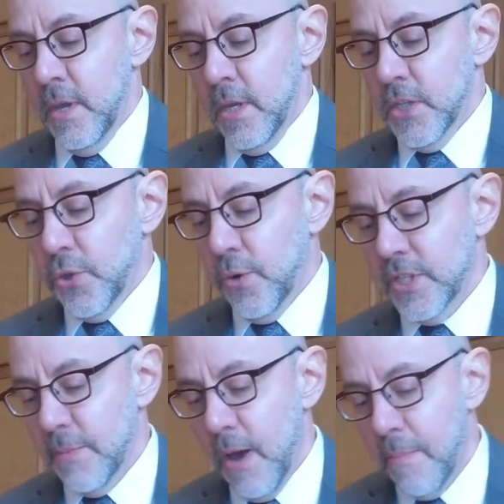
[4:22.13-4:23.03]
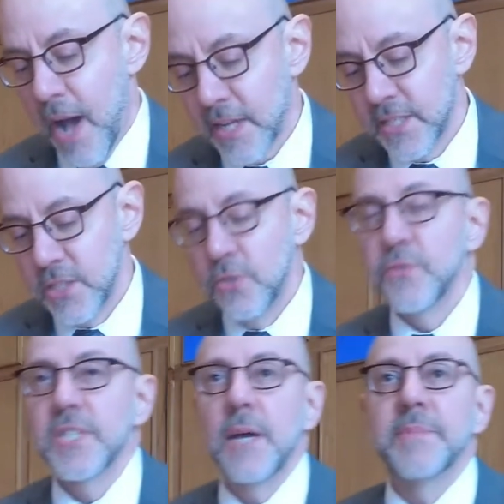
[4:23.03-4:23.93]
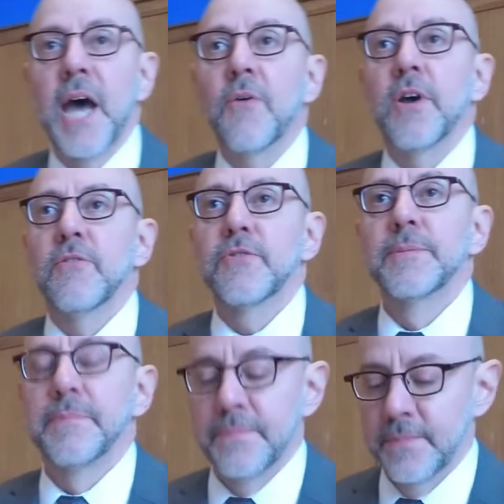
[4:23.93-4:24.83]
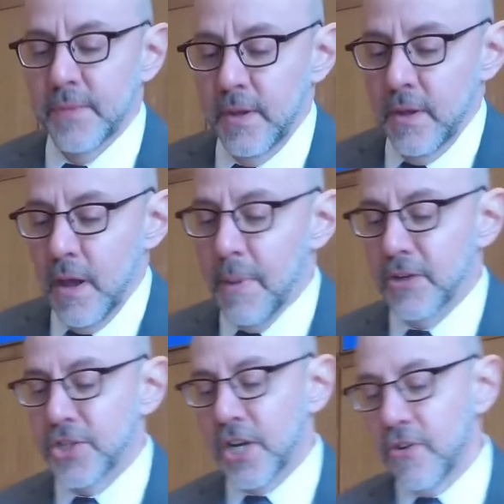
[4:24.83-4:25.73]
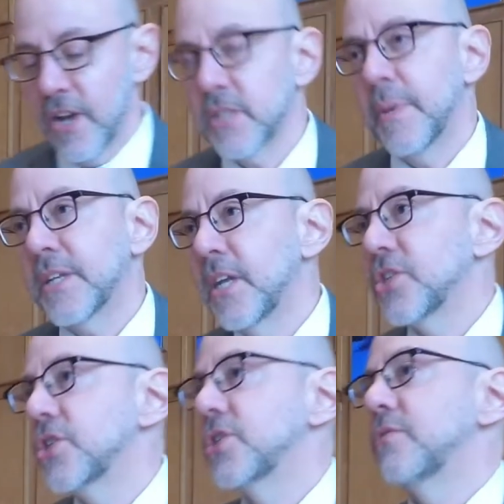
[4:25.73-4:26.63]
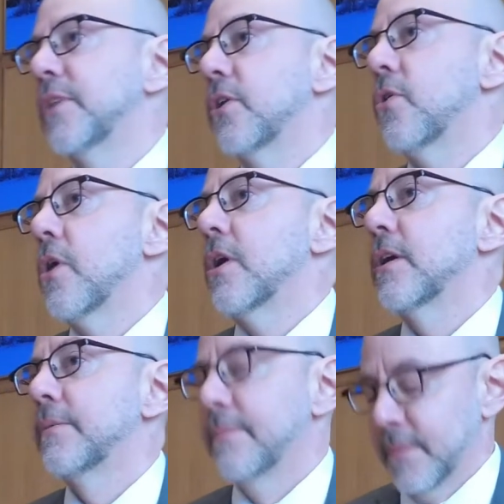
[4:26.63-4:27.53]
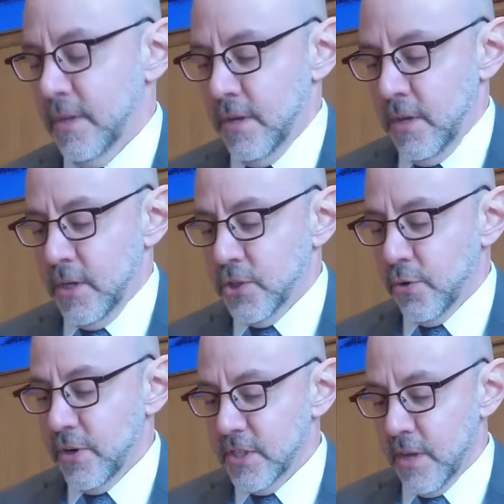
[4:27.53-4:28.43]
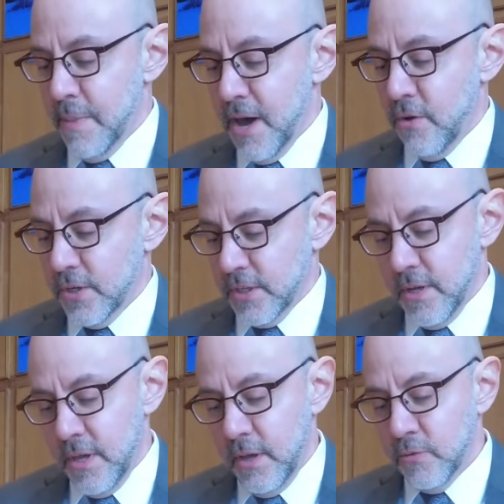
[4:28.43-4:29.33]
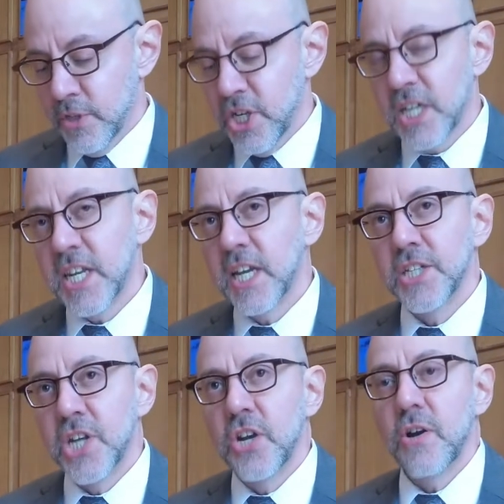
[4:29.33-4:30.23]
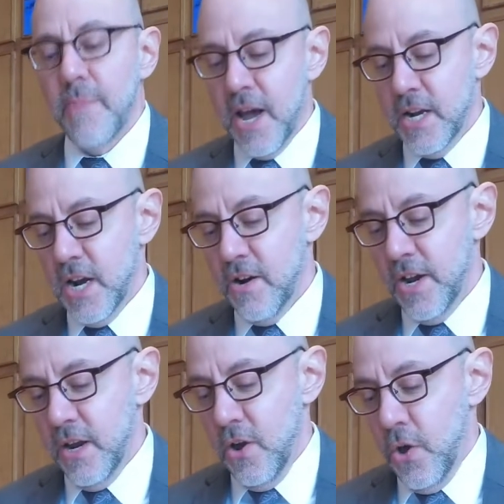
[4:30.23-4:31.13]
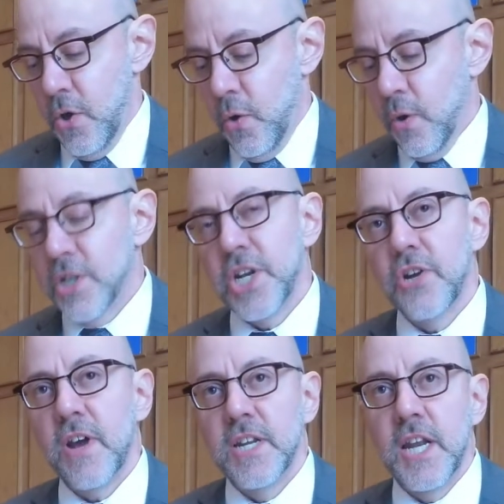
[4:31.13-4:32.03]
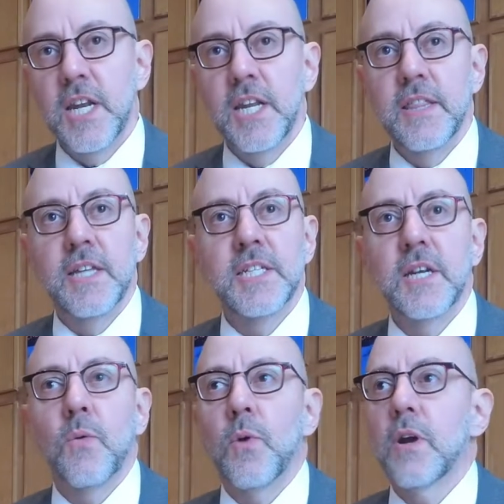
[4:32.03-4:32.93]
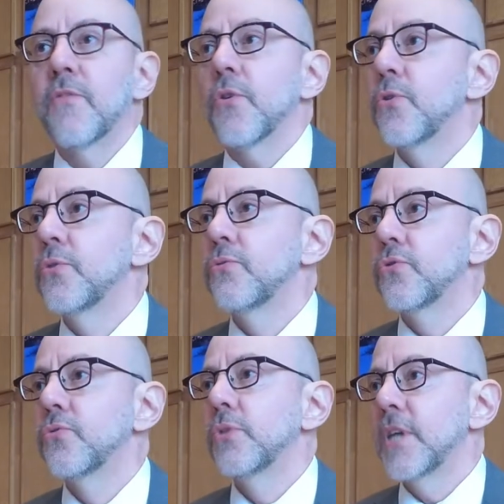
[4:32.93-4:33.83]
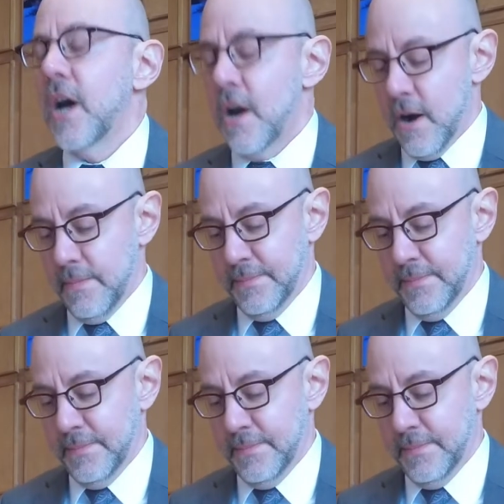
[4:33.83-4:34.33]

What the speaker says: Stories about boxes you've stepped out of, about gender expectations you've ignored, stories about rejecting a gender binary or a gender identity that didn't work for who you truly are.